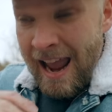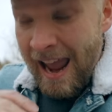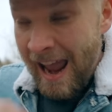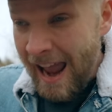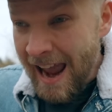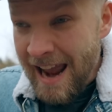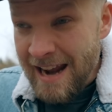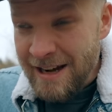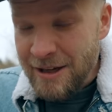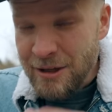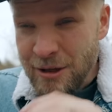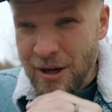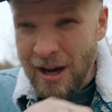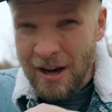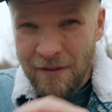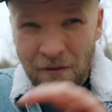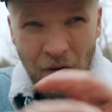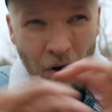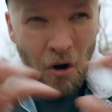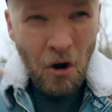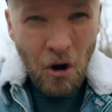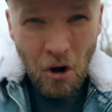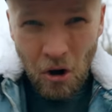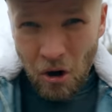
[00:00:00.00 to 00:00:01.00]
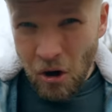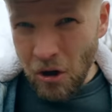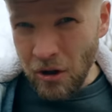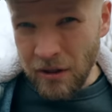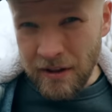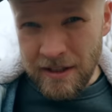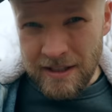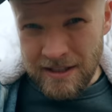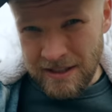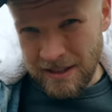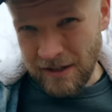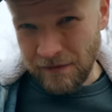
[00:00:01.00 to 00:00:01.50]
And you have all
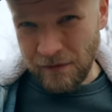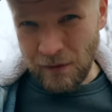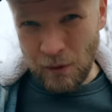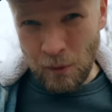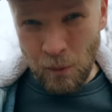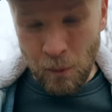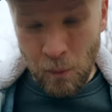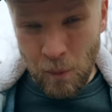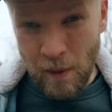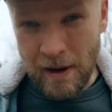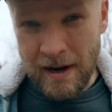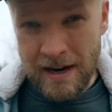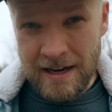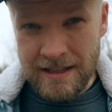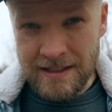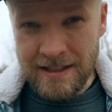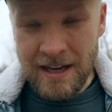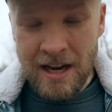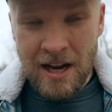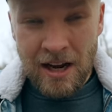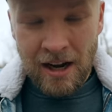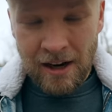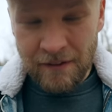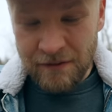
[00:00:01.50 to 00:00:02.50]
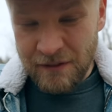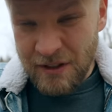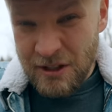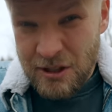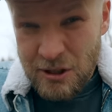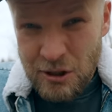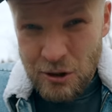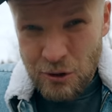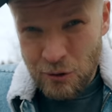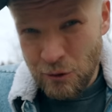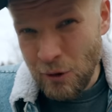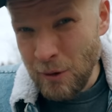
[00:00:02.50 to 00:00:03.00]
these different ways of
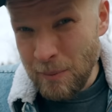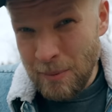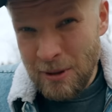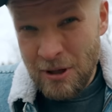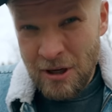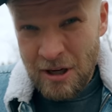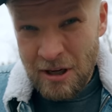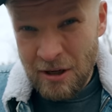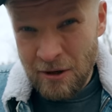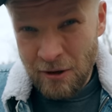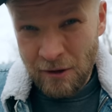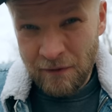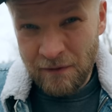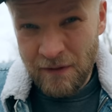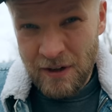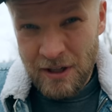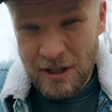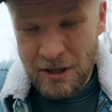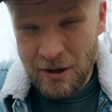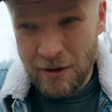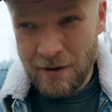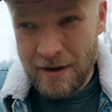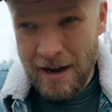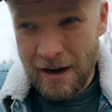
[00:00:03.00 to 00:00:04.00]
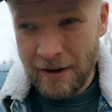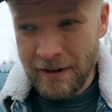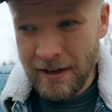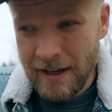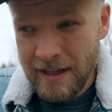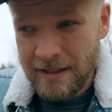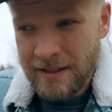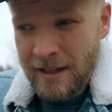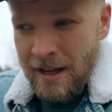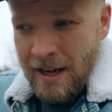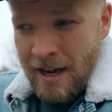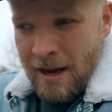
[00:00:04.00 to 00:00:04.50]
distributing your video
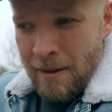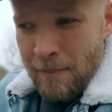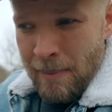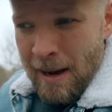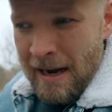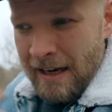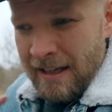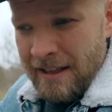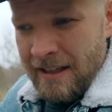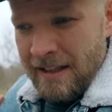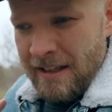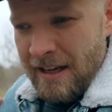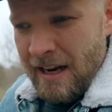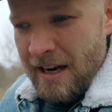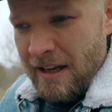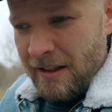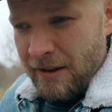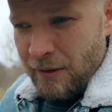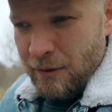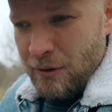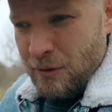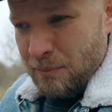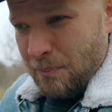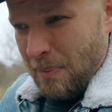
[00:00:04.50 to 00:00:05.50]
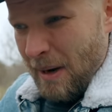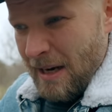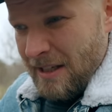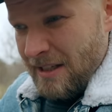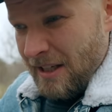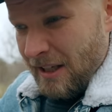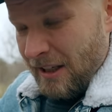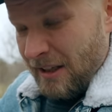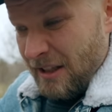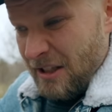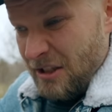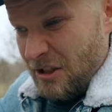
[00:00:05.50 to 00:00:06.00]
nowadays. Back in the day, there was
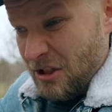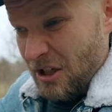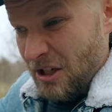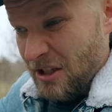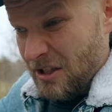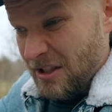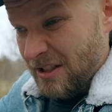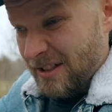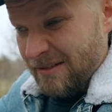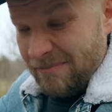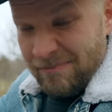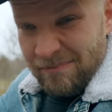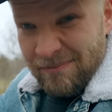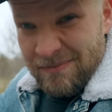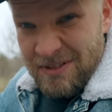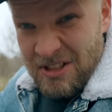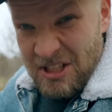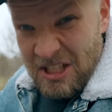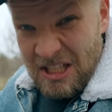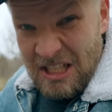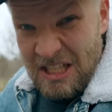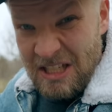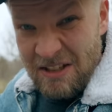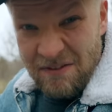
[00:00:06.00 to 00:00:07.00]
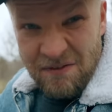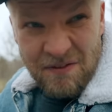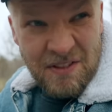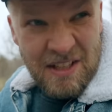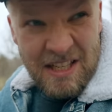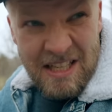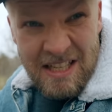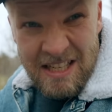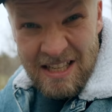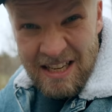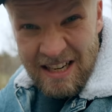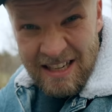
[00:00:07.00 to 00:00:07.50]
basically just
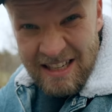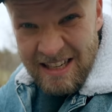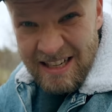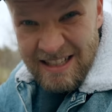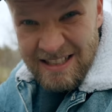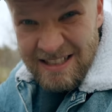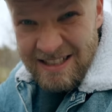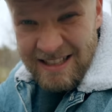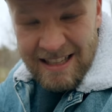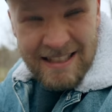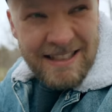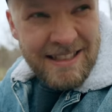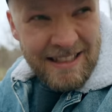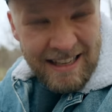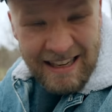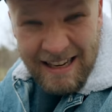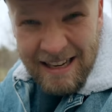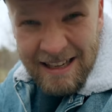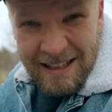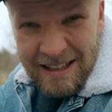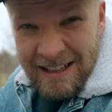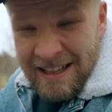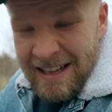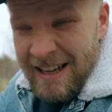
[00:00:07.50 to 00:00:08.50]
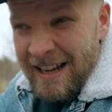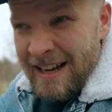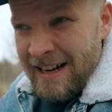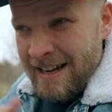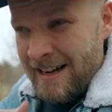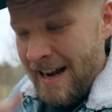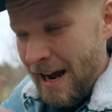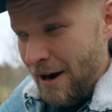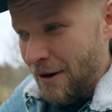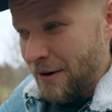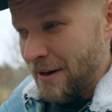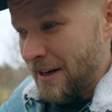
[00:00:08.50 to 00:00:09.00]
TV, I guess, that's it.
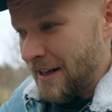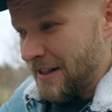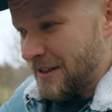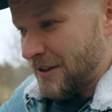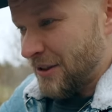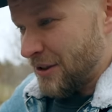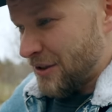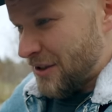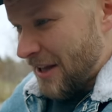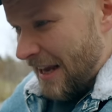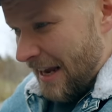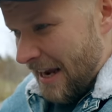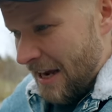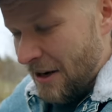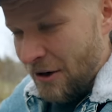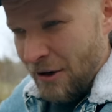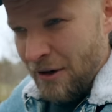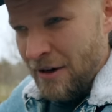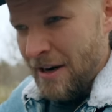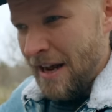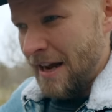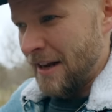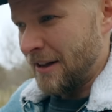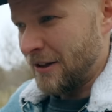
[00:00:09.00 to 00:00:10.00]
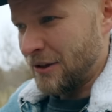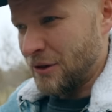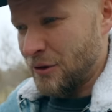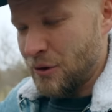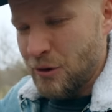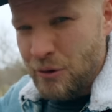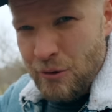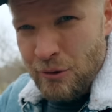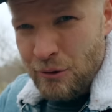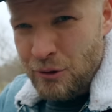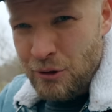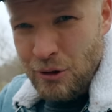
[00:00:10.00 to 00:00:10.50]
Nowadays, there's the internet,
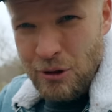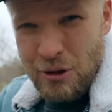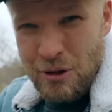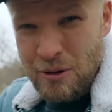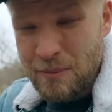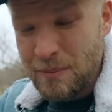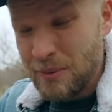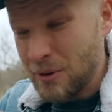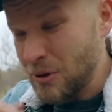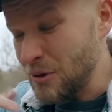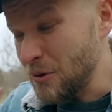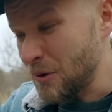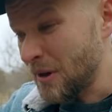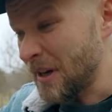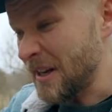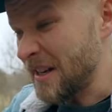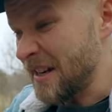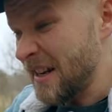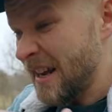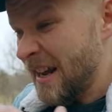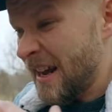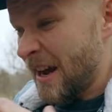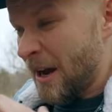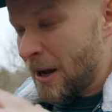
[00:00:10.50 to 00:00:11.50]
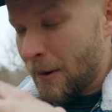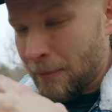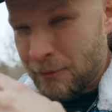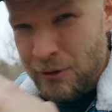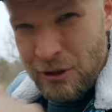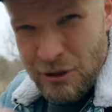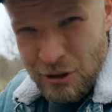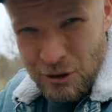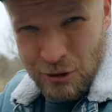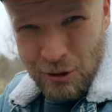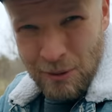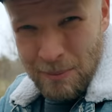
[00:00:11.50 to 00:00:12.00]
YouTube. You can
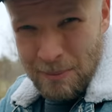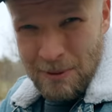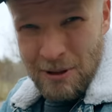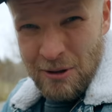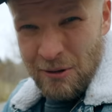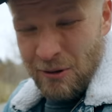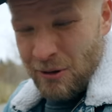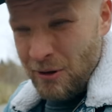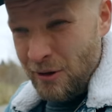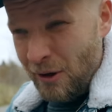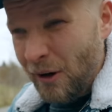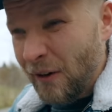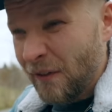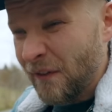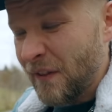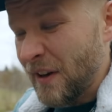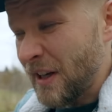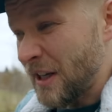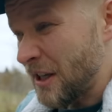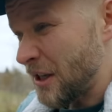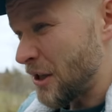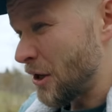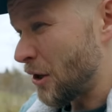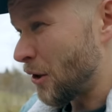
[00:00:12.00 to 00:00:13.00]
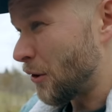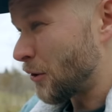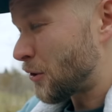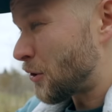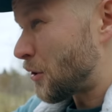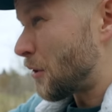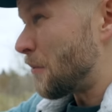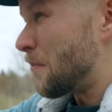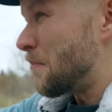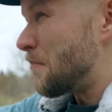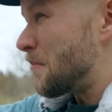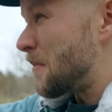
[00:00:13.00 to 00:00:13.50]
distribute your video
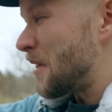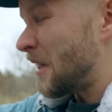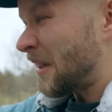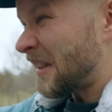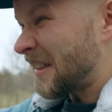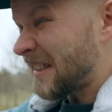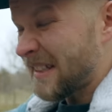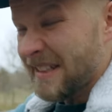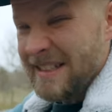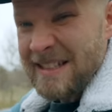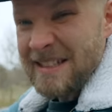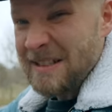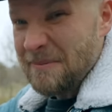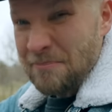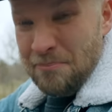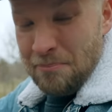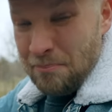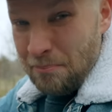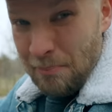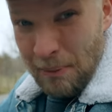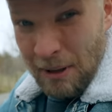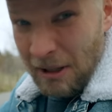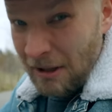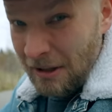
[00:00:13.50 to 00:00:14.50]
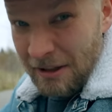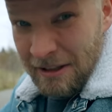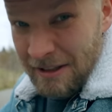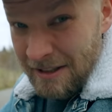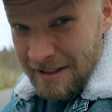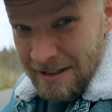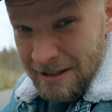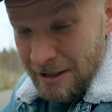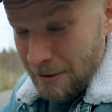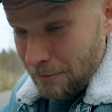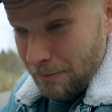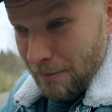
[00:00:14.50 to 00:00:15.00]
to millions,
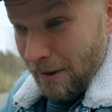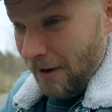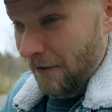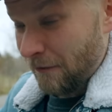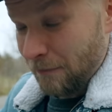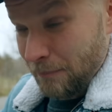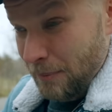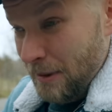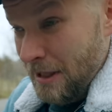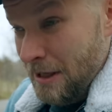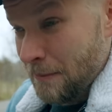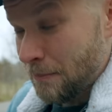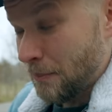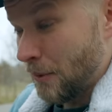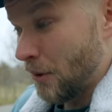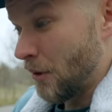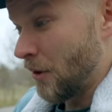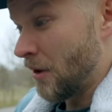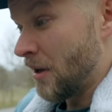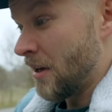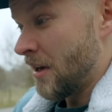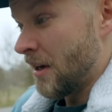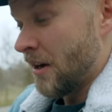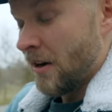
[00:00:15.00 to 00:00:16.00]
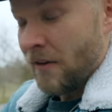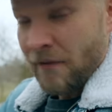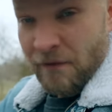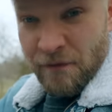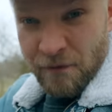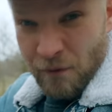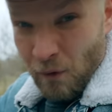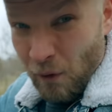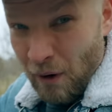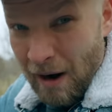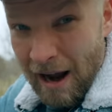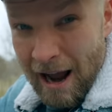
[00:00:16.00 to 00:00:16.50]
billions of people
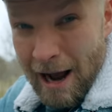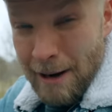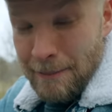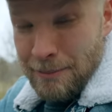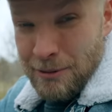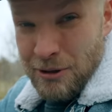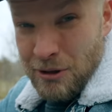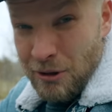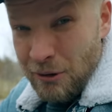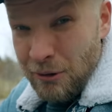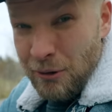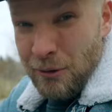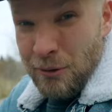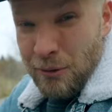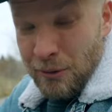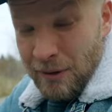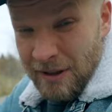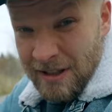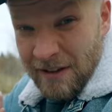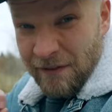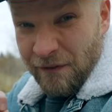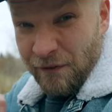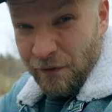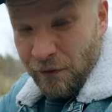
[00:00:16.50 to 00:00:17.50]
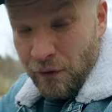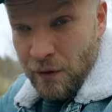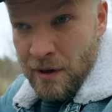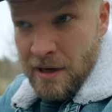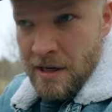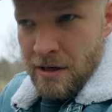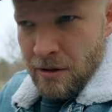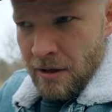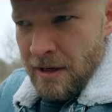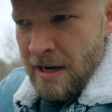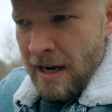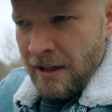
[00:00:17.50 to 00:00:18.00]
for absolutely
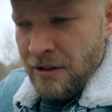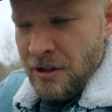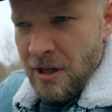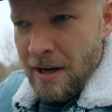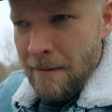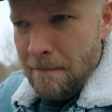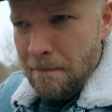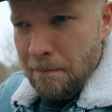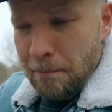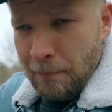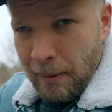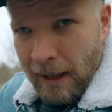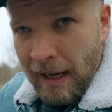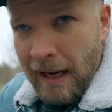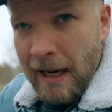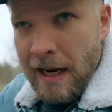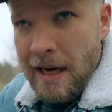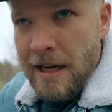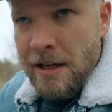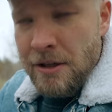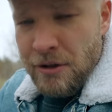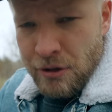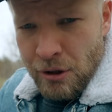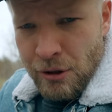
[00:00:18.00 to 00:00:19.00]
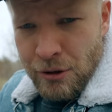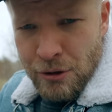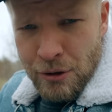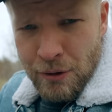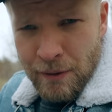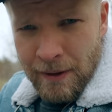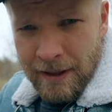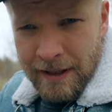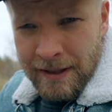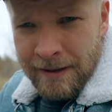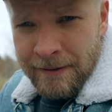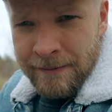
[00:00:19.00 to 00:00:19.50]
free. You can actually get paid to
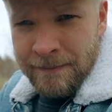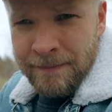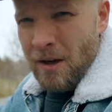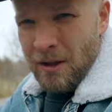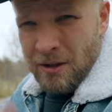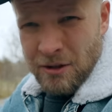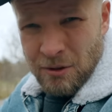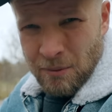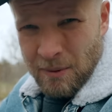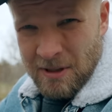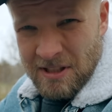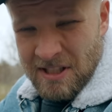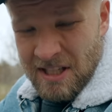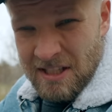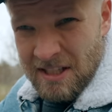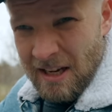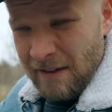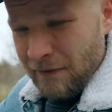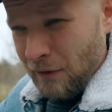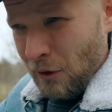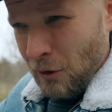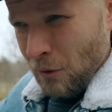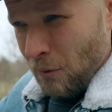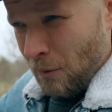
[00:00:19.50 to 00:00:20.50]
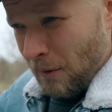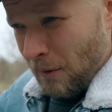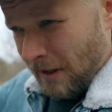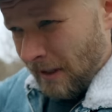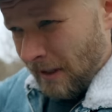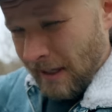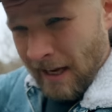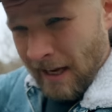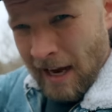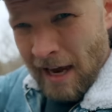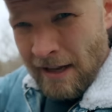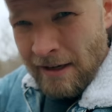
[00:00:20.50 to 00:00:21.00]
do it. So what does this have to do with
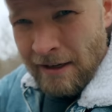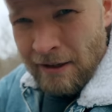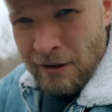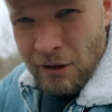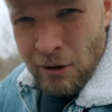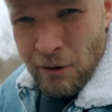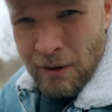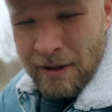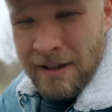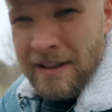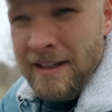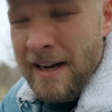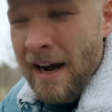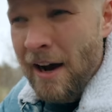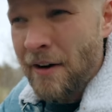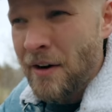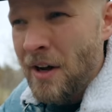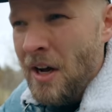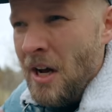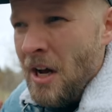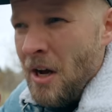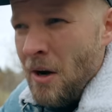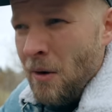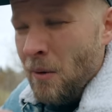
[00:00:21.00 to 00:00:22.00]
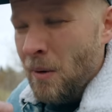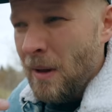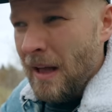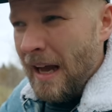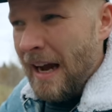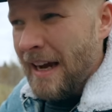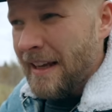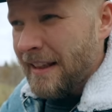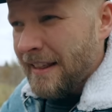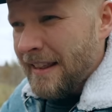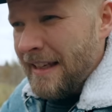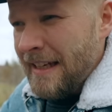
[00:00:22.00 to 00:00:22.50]
Canon going down? Well,
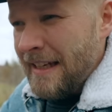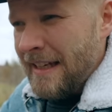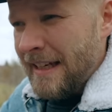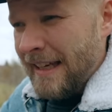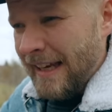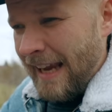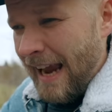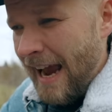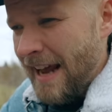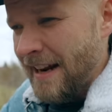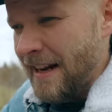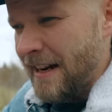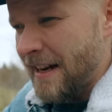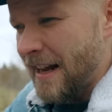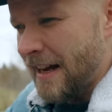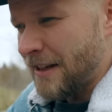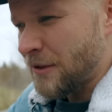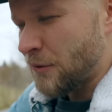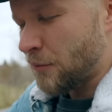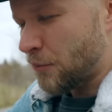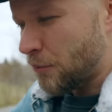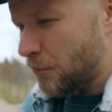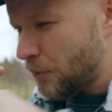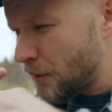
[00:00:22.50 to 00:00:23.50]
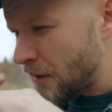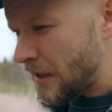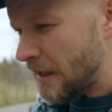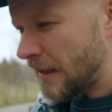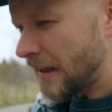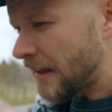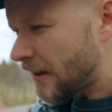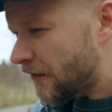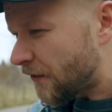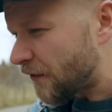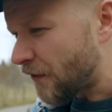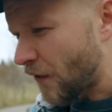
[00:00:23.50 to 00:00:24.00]
I think Canon has
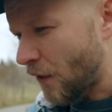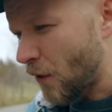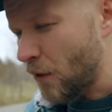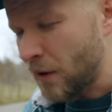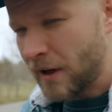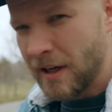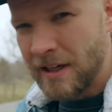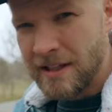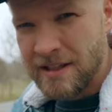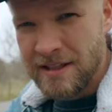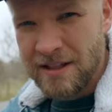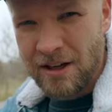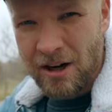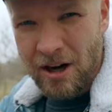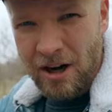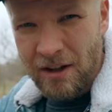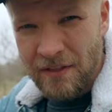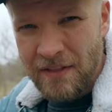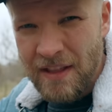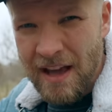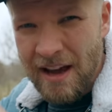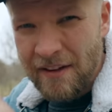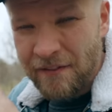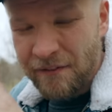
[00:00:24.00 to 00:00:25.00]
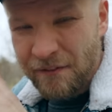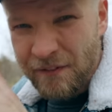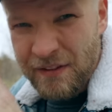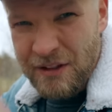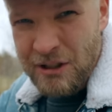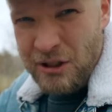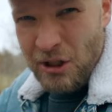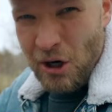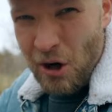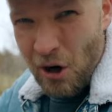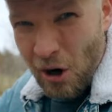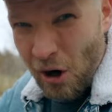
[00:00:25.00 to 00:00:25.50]
really focused on that
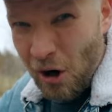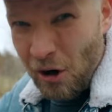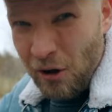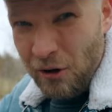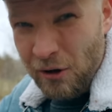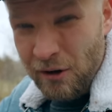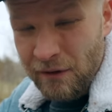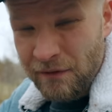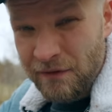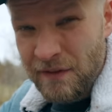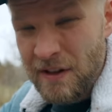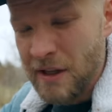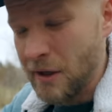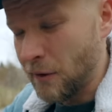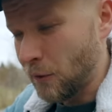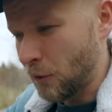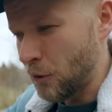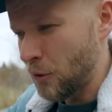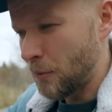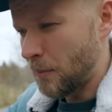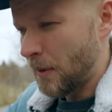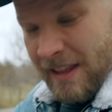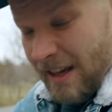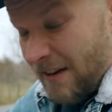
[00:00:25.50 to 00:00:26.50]
photography group.